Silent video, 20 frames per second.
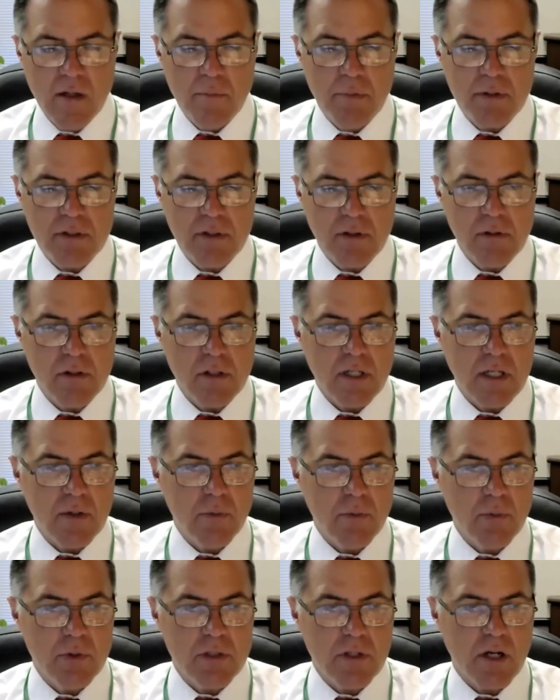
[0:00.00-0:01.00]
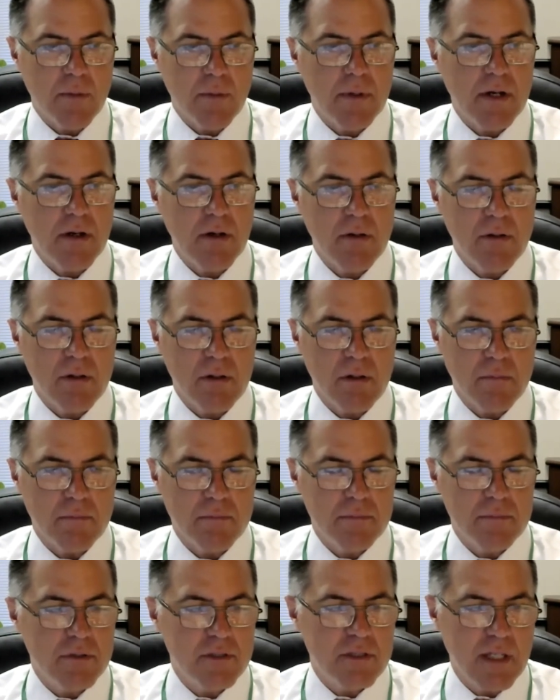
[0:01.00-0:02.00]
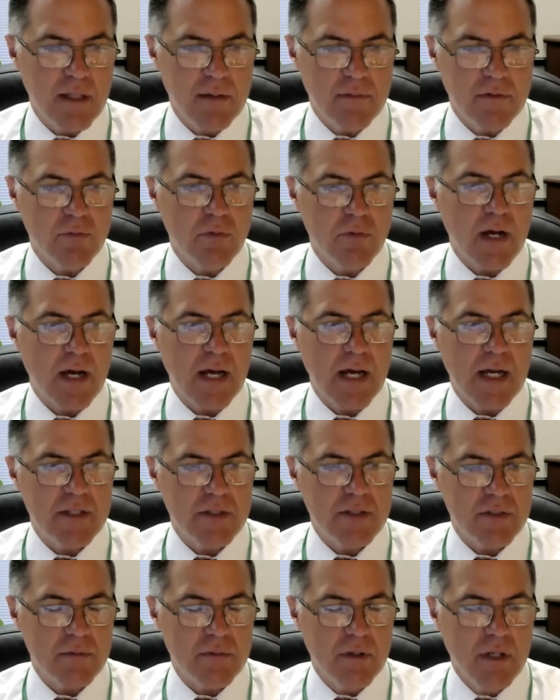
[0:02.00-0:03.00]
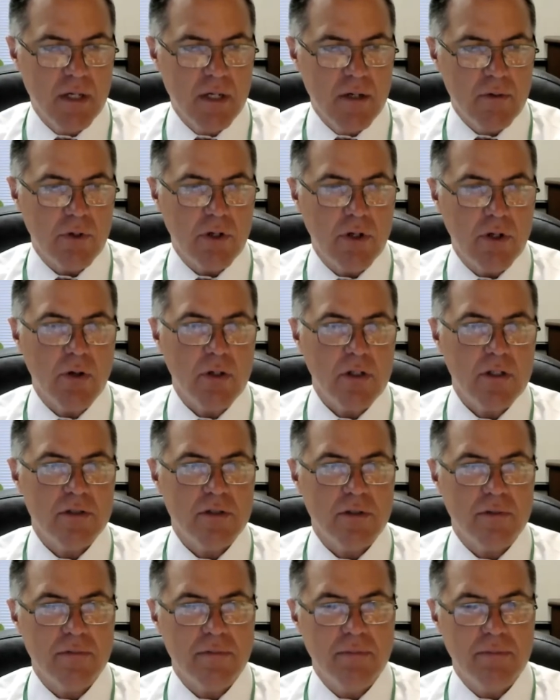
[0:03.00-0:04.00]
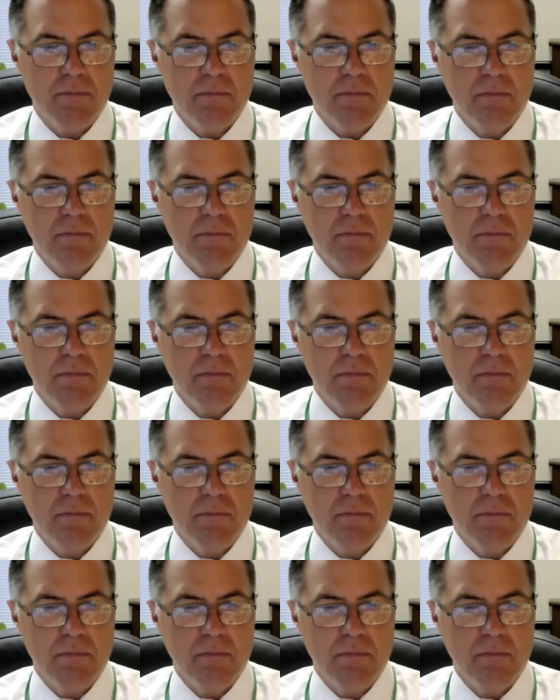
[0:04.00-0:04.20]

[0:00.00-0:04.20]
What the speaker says: But they're looking, when we talk about all the sea level rise, and regardless of